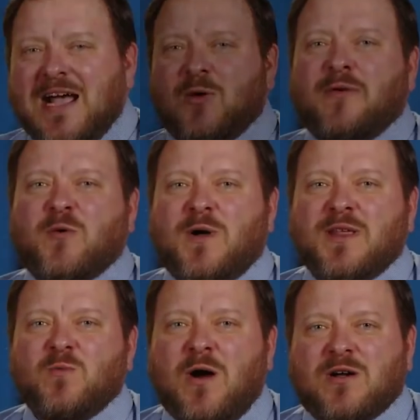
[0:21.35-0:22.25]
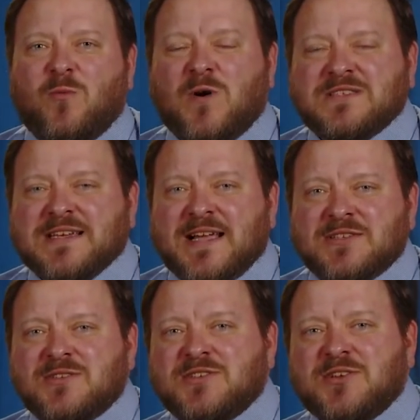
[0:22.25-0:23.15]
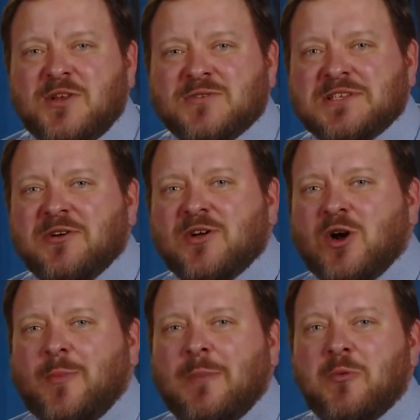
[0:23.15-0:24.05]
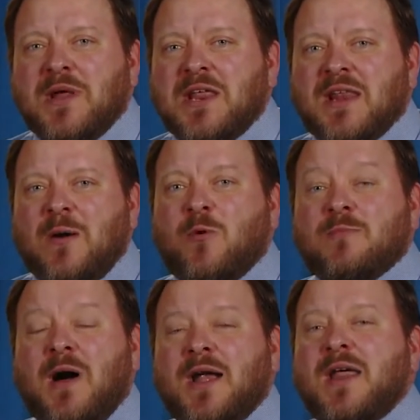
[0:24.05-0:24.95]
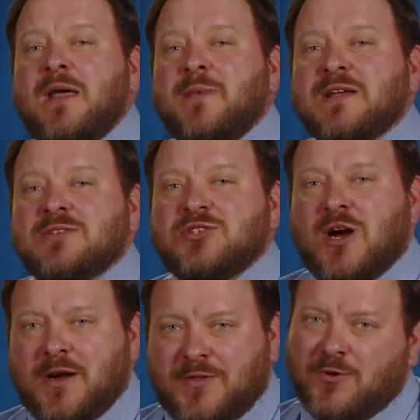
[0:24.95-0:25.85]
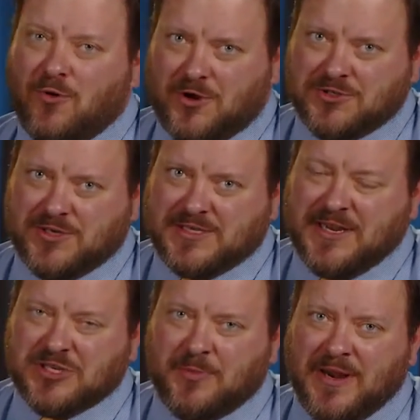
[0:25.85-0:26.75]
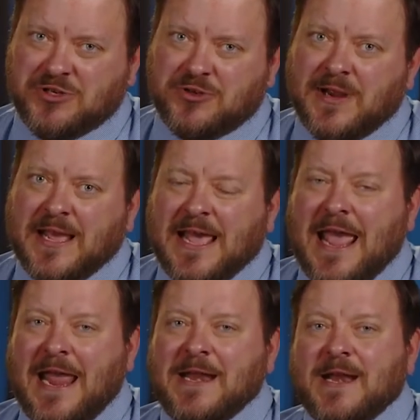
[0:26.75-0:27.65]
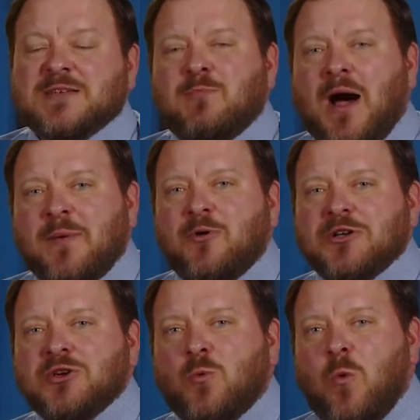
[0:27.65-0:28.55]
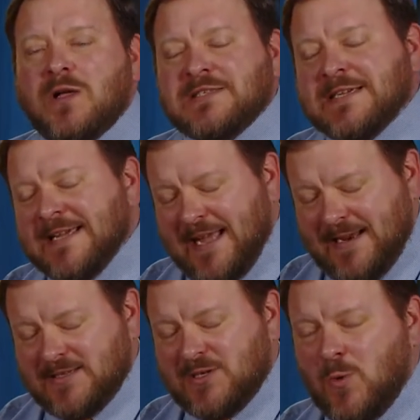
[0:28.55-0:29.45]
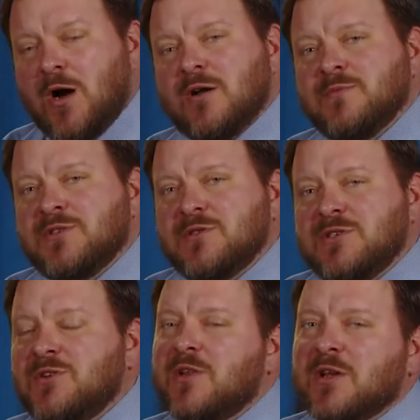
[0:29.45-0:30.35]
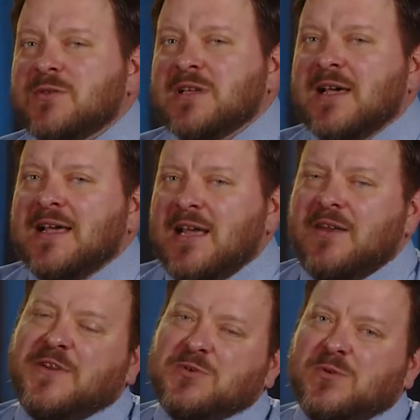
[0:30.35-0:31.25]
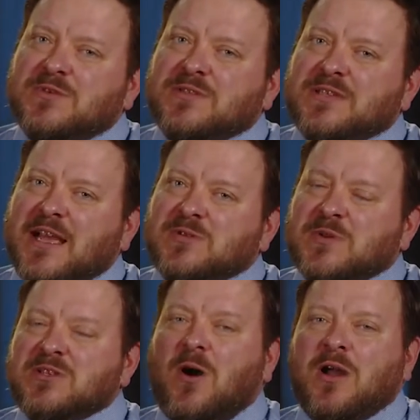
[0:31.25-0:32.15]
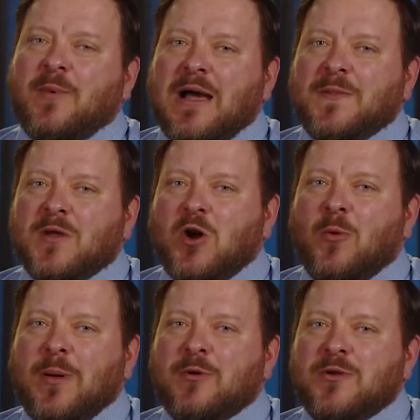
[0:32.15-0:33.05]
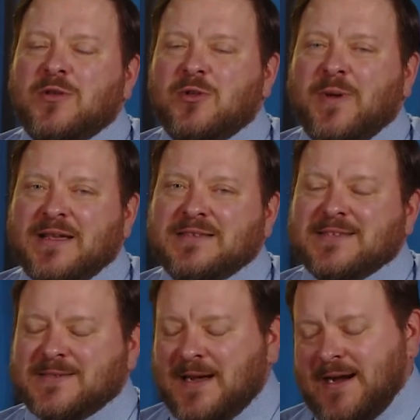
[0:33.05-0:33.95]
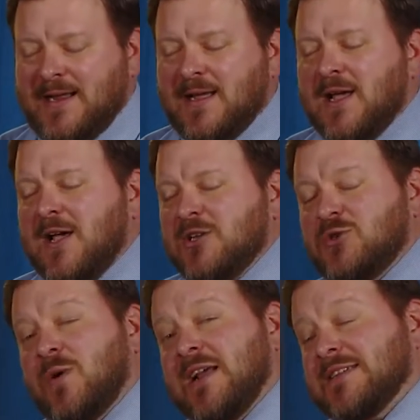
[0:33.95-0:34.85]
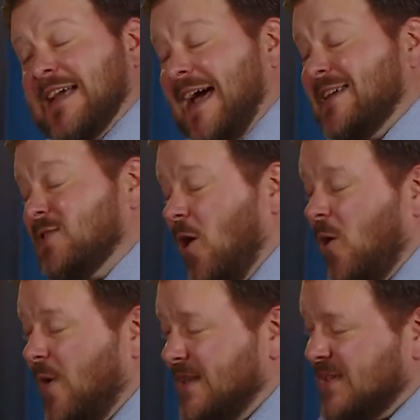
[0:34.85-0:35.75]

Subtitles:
Hello, everyone, and welcome once again to the studios here at Culpeper Media Network. My name is Jon Krawchuk, station manager, and it is my pleasure once again to welcome to the studios individuals as we talk about the Culpeper Humane Society. Joining us, as always,